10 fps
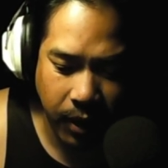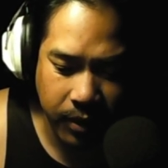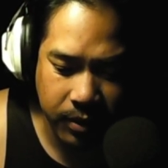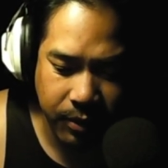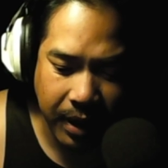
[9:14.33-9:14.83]

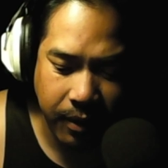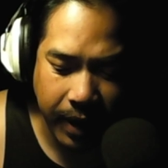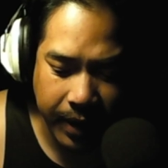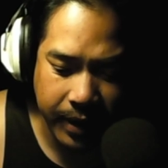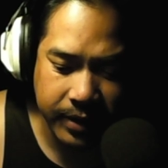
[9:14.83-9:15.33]
radical
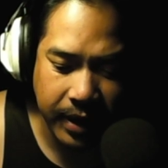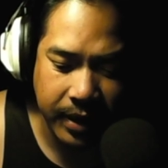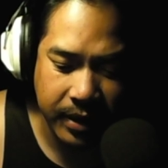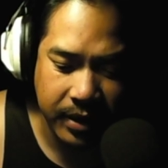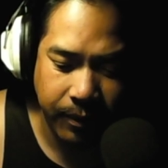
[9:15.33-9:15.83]
ideas that
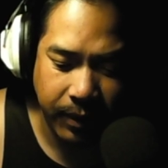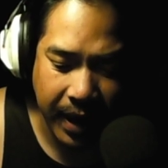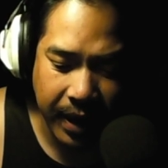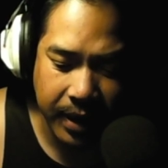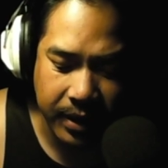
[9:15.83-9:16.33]
these
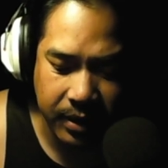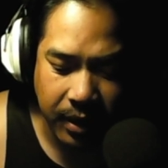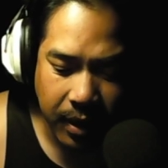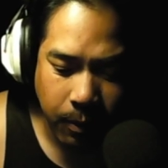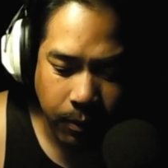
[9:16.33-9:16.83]
candidates
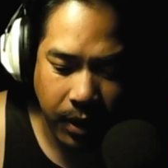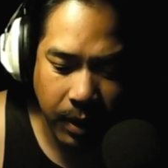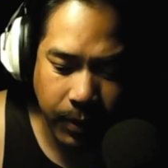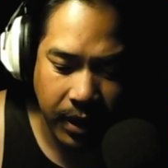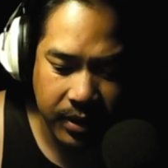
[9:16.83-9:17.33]
brought up
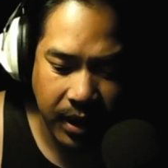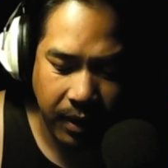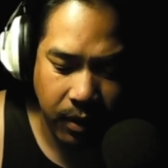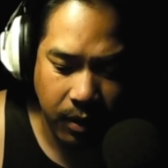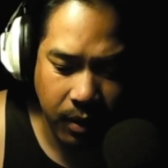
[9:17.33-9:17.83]
against, like
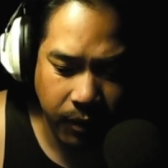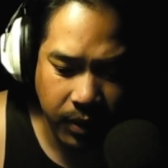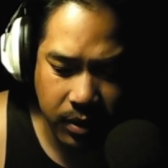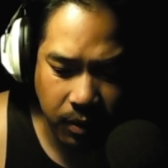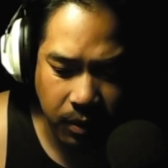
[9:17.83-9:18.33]

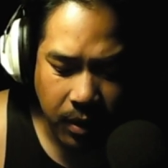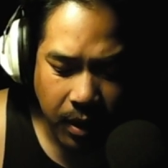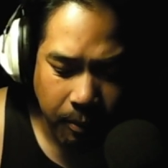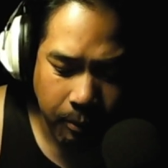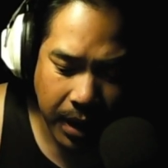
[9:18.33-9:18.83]
universal
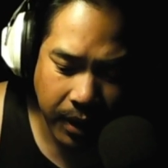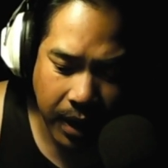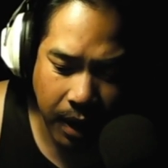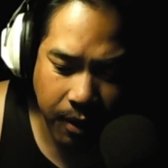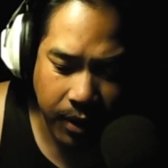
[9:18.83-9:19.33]

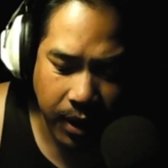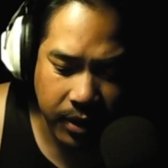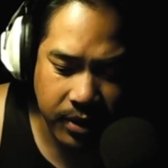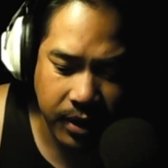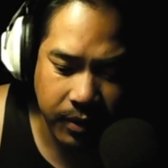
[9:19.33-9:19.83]
Medicare and all that
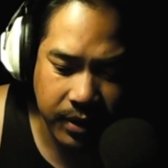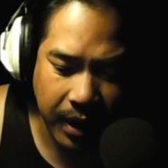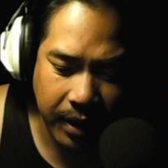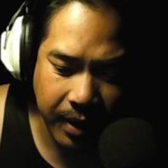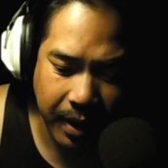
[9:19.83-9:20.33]
stuff,
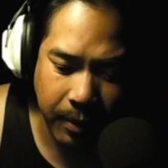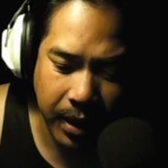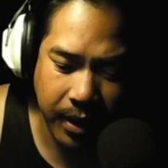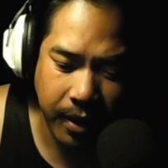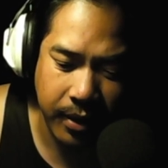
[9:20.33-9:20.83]
saying that
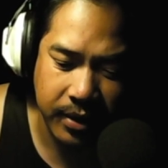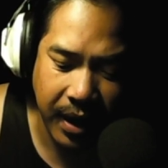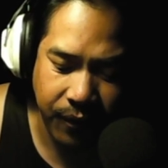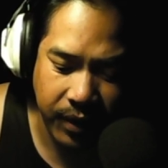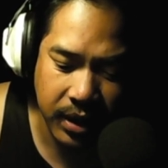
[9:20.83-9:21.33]
Medicare is not
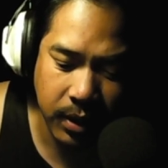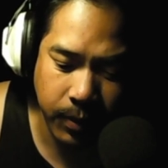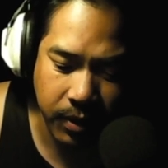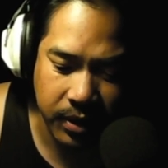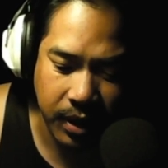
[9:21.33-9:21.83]
feasible,
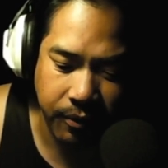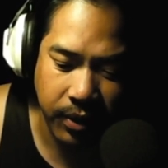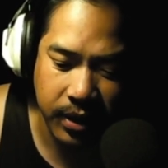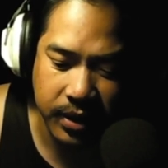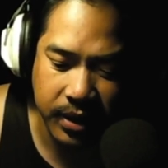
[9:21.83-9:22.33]
it's
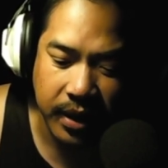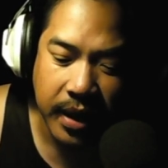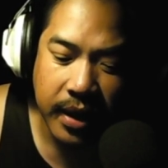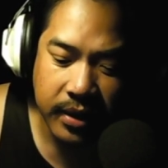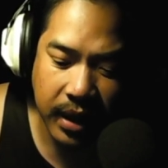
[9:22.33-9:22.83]
unrealistic.
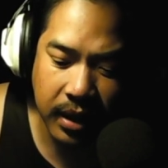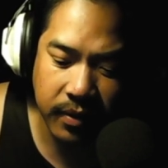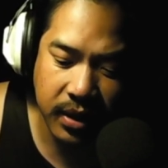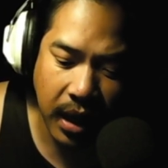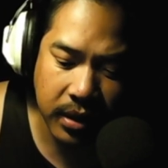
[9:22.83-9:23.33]
Same
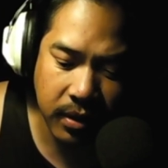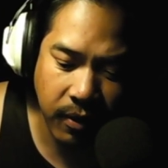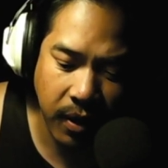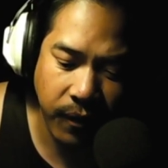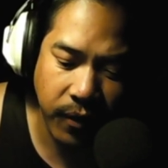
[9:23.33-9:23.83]

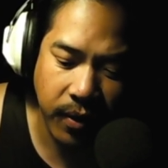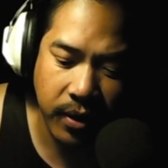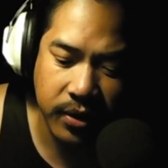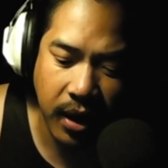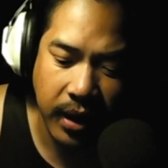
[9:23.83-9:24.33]
go for
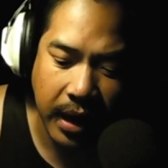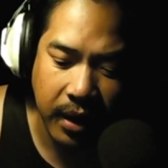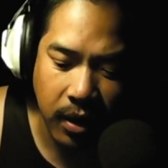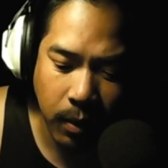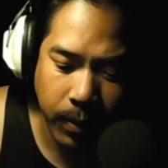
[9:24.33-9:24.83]
John
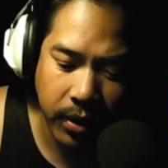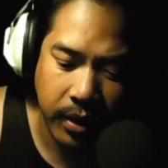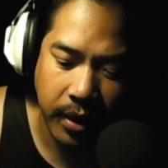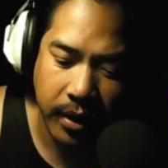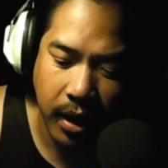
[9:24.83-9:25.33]
Hickenlooper,
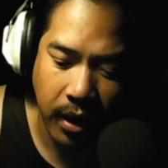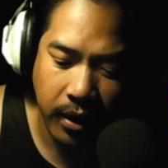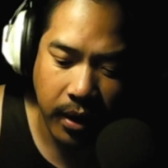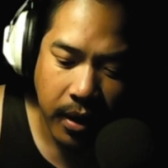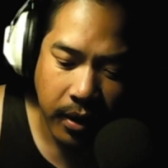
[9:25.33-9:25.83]

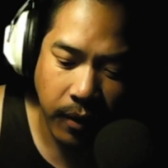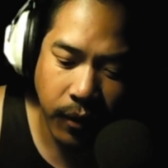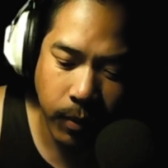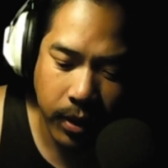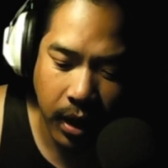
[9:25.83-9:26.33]
the
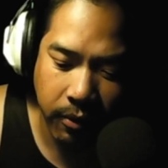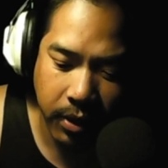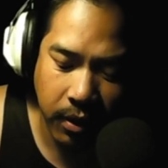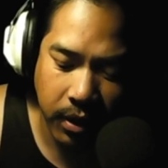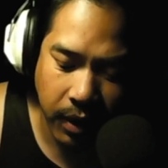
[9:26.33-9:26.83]
former
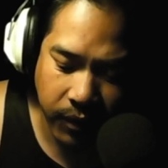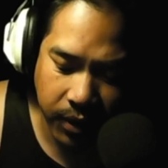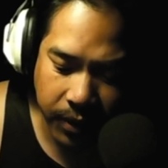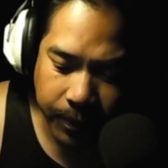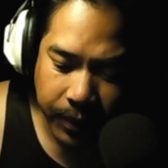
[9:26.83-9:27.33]
Colorado
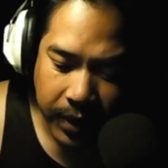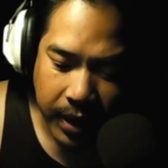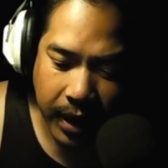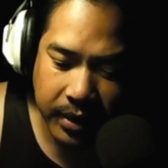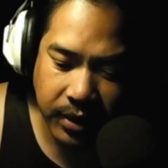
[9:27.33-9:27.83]
governor. He
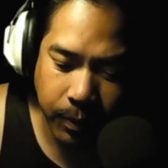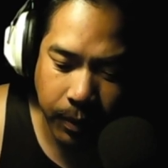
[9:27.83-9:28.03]
actually